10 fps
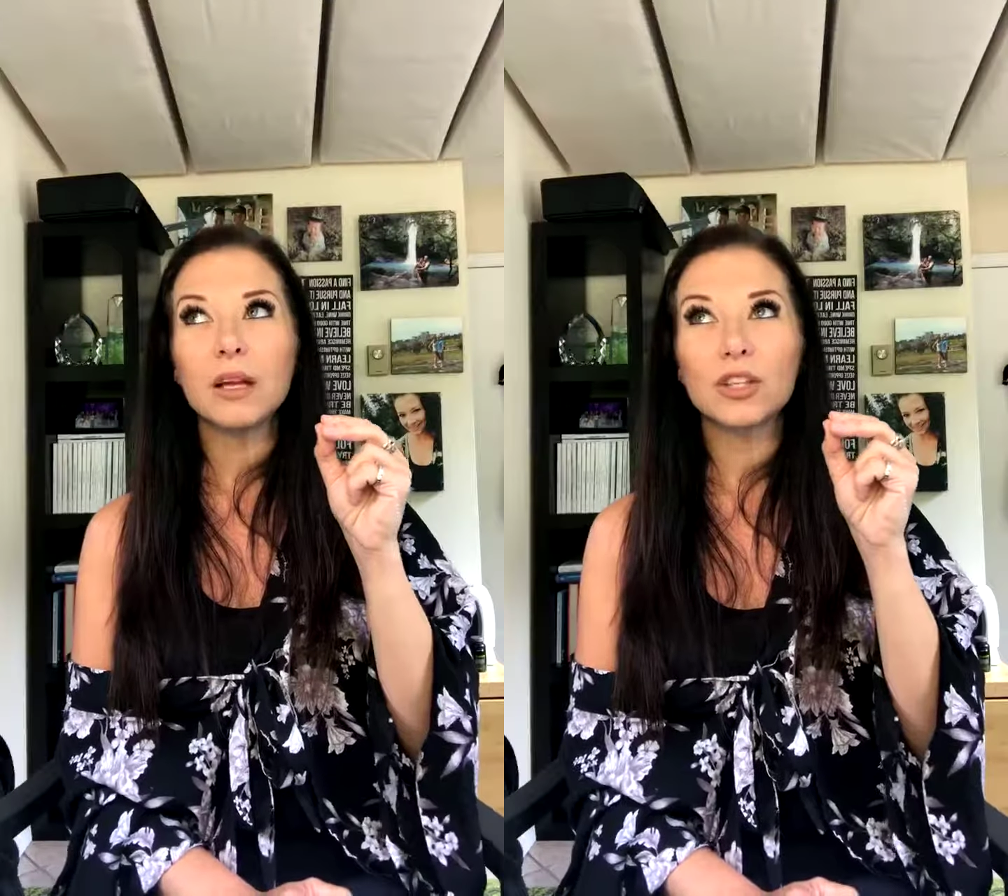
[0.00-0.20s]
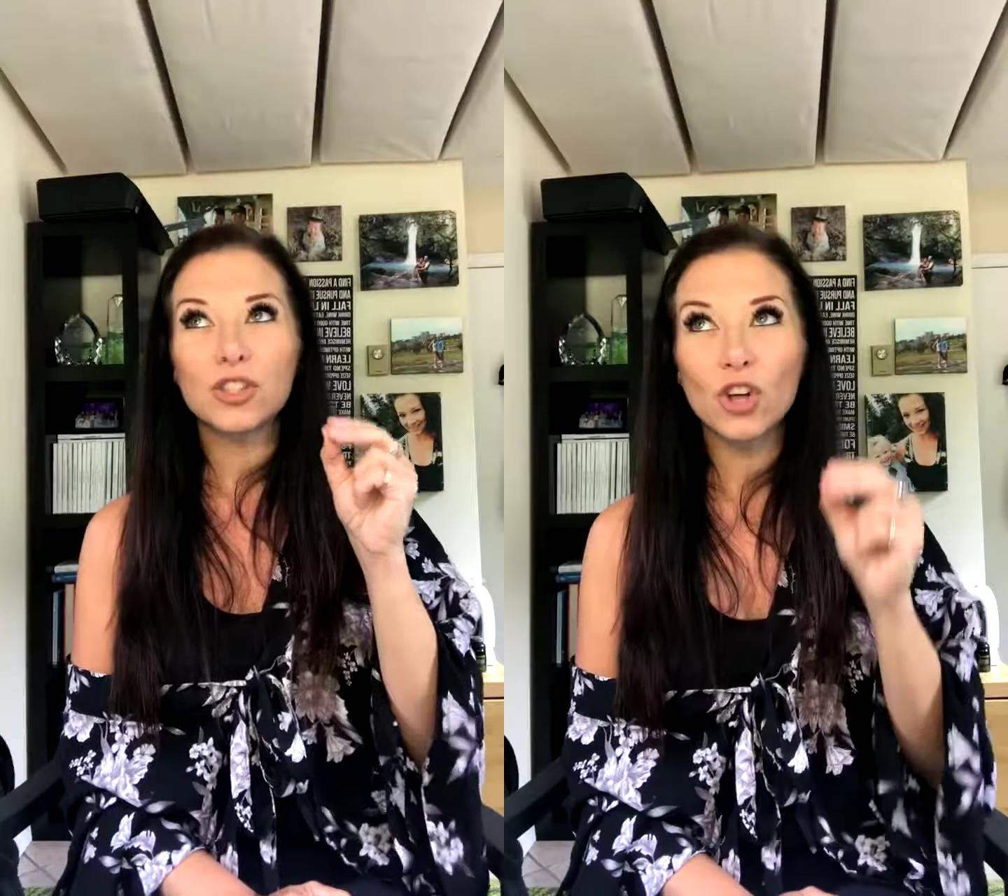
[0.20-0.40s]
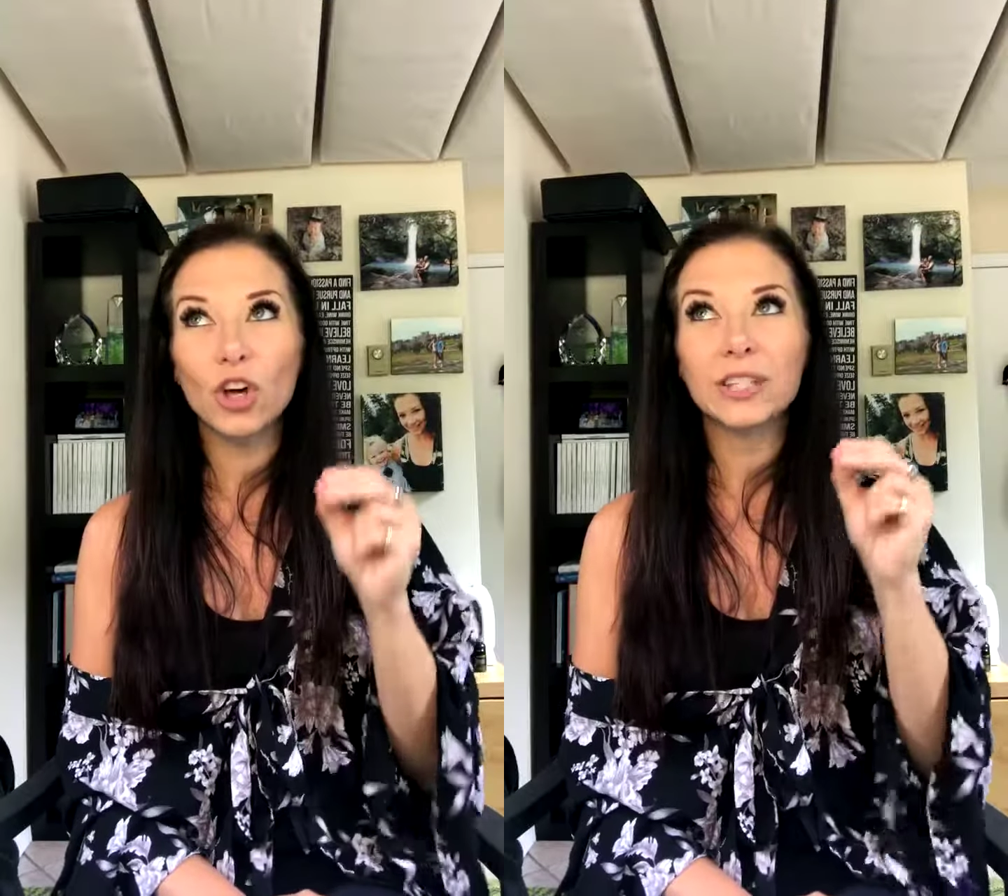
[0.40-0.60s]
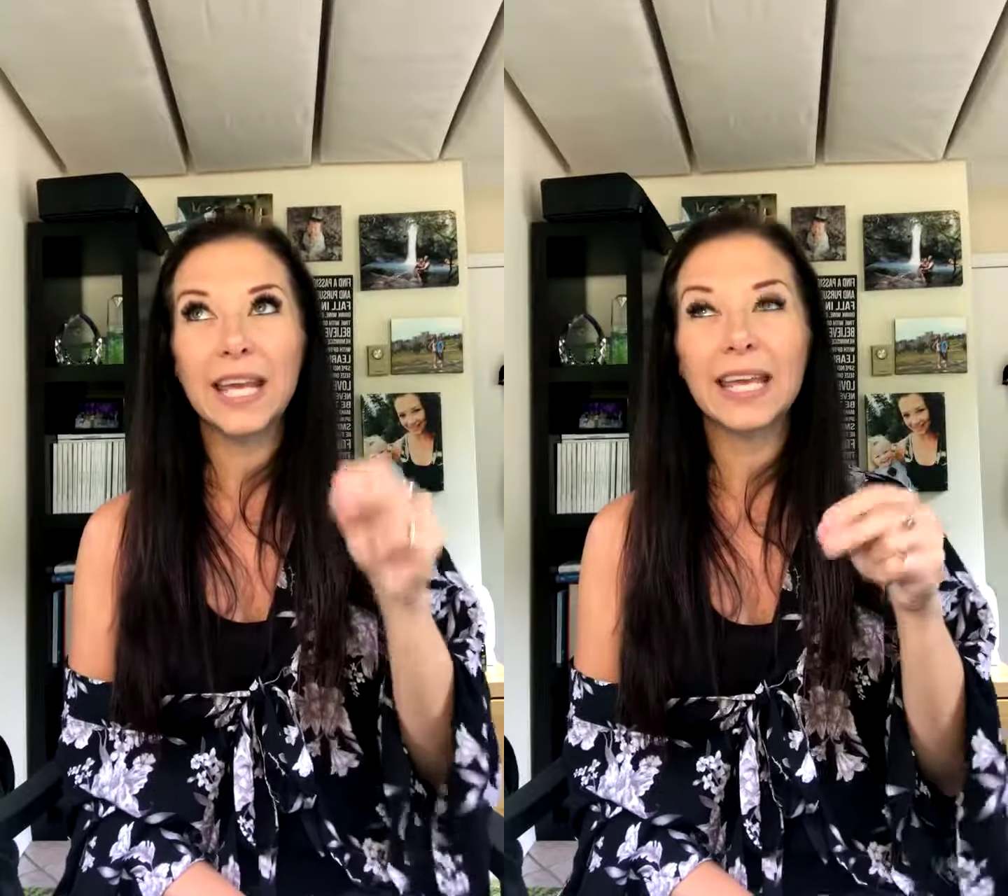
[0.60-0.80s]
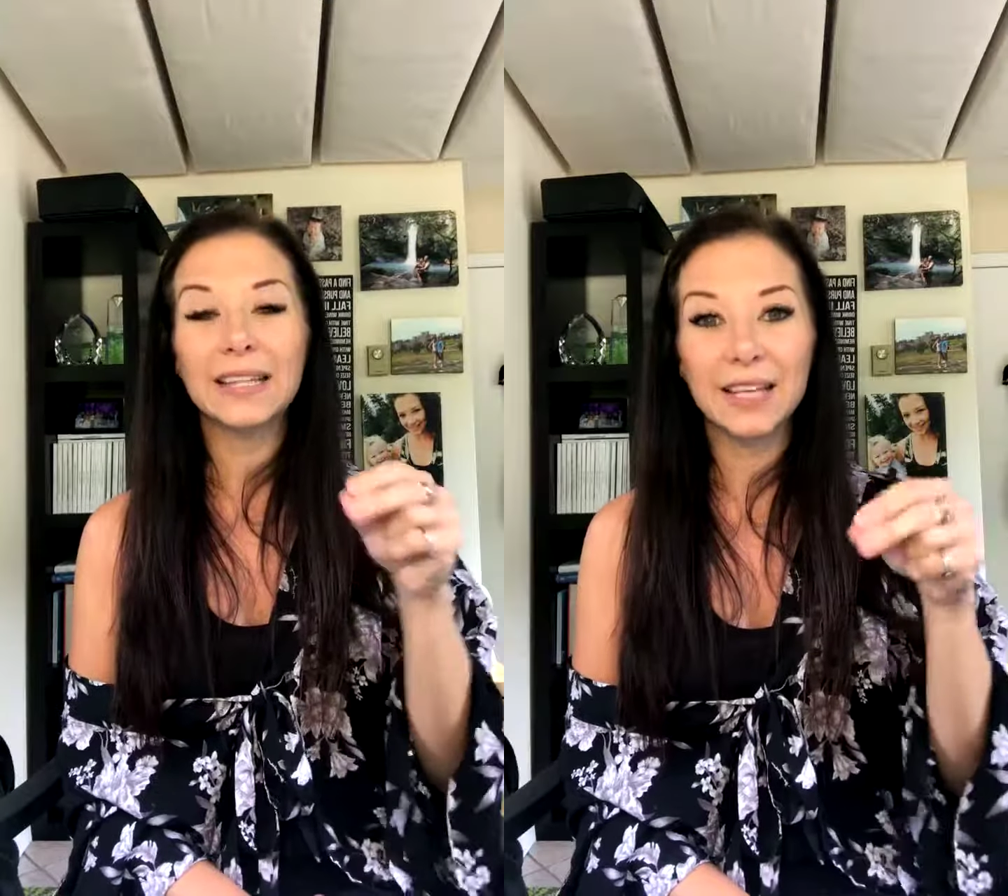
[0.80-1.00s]
start
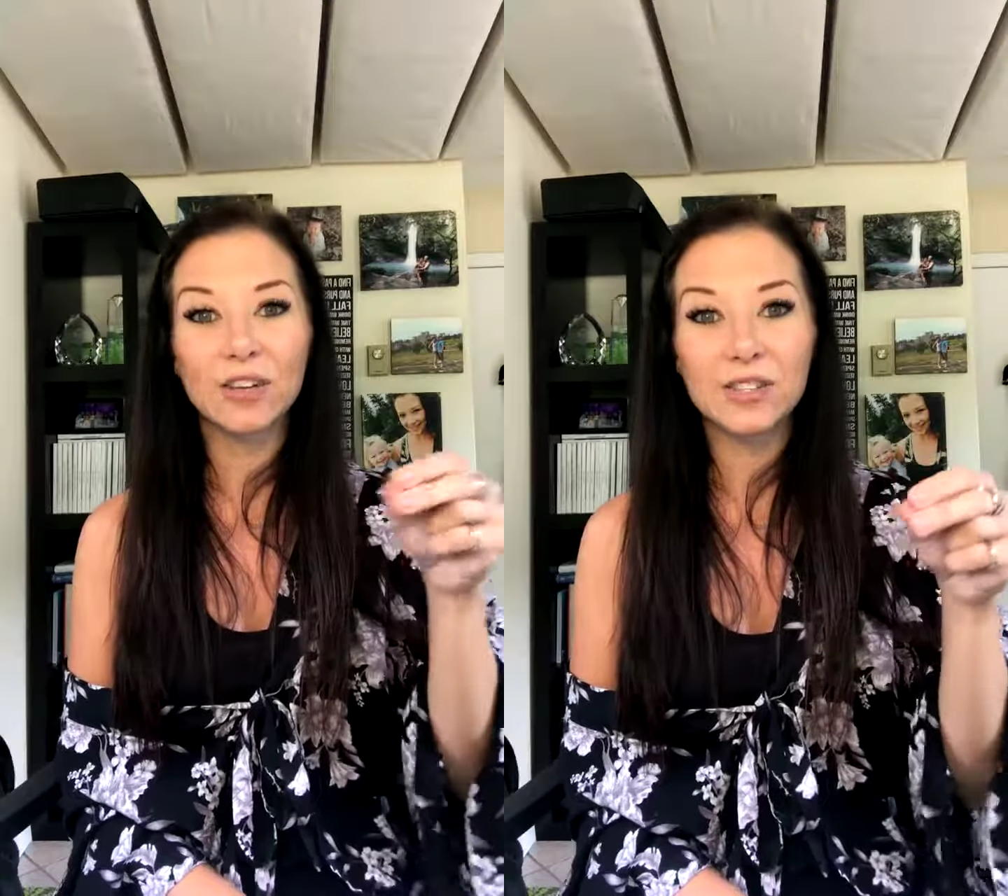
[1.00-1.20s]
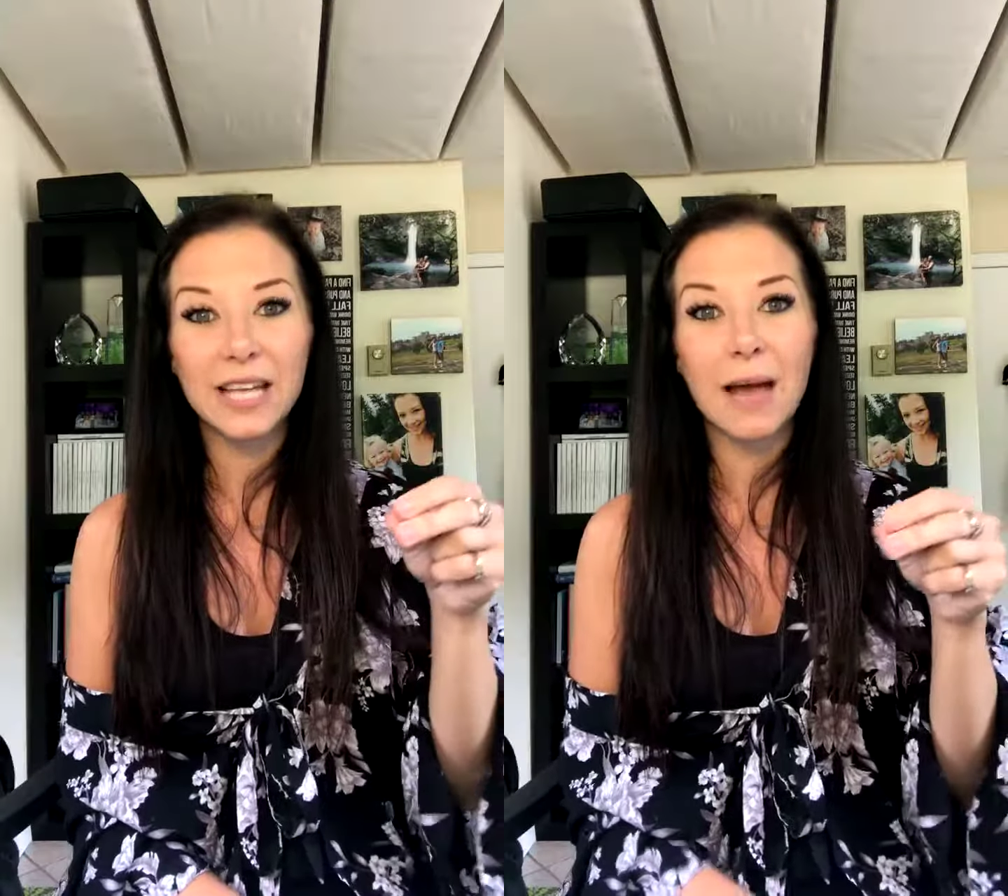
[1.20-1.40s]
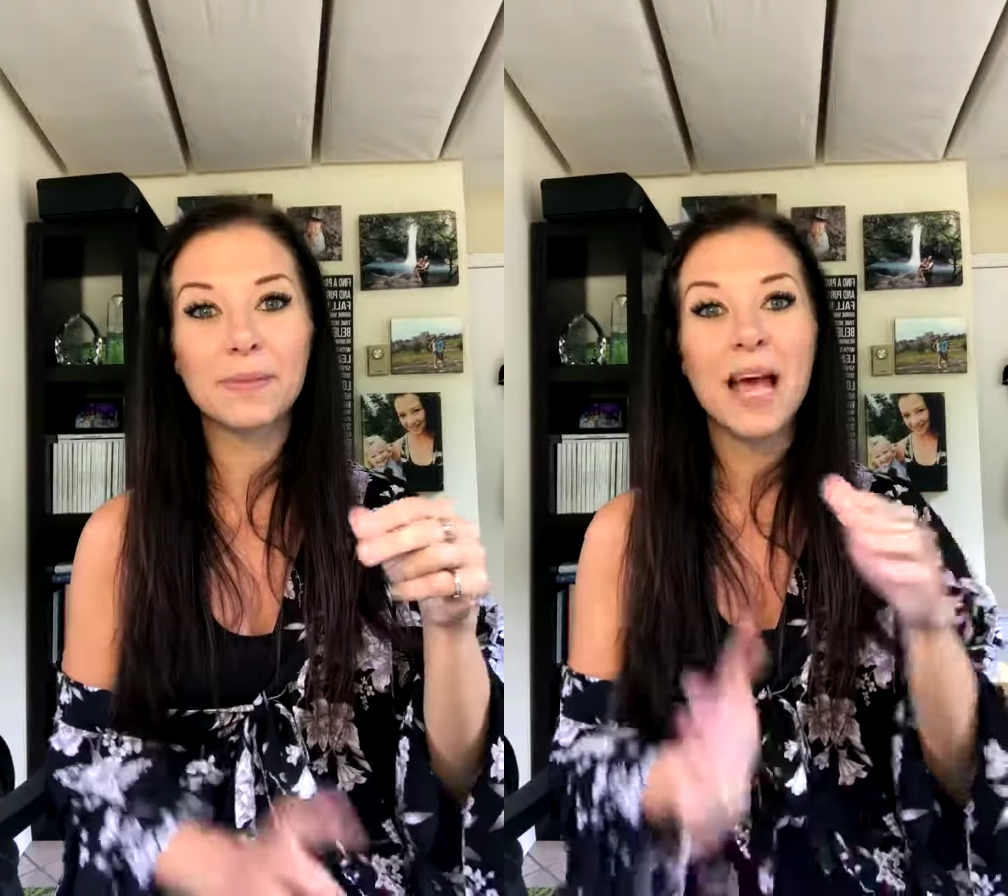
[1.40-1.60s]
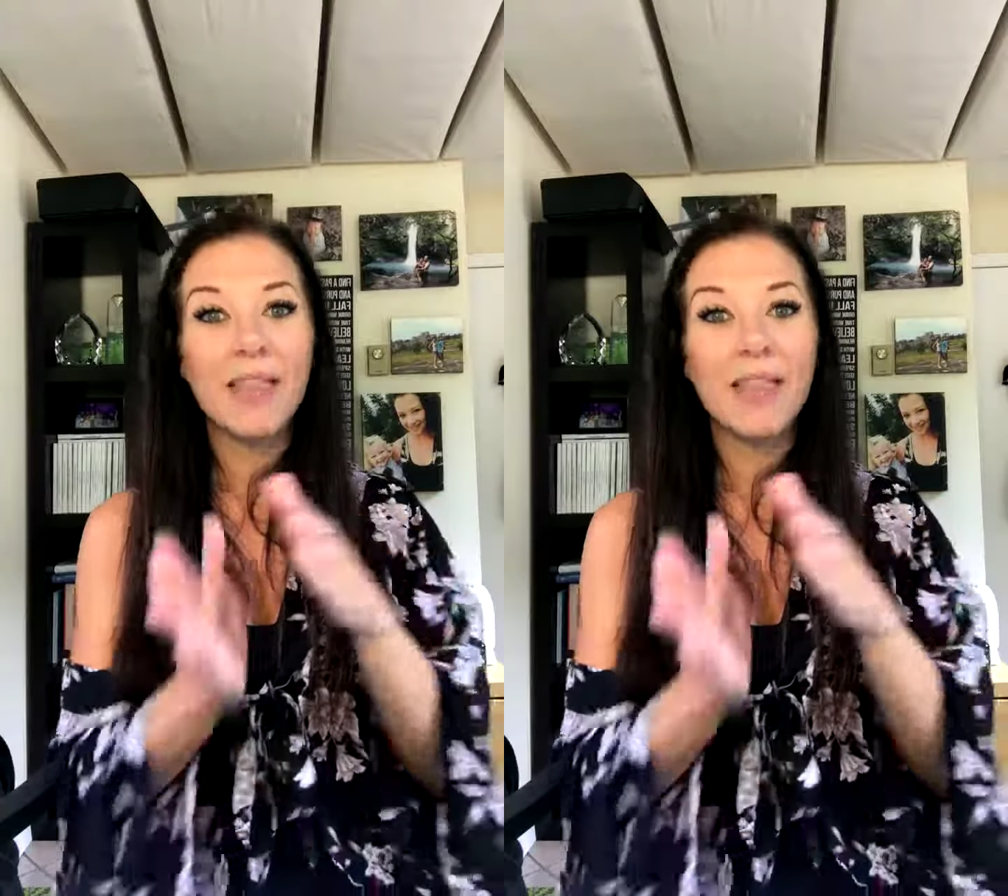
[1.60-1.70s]
taking little steps.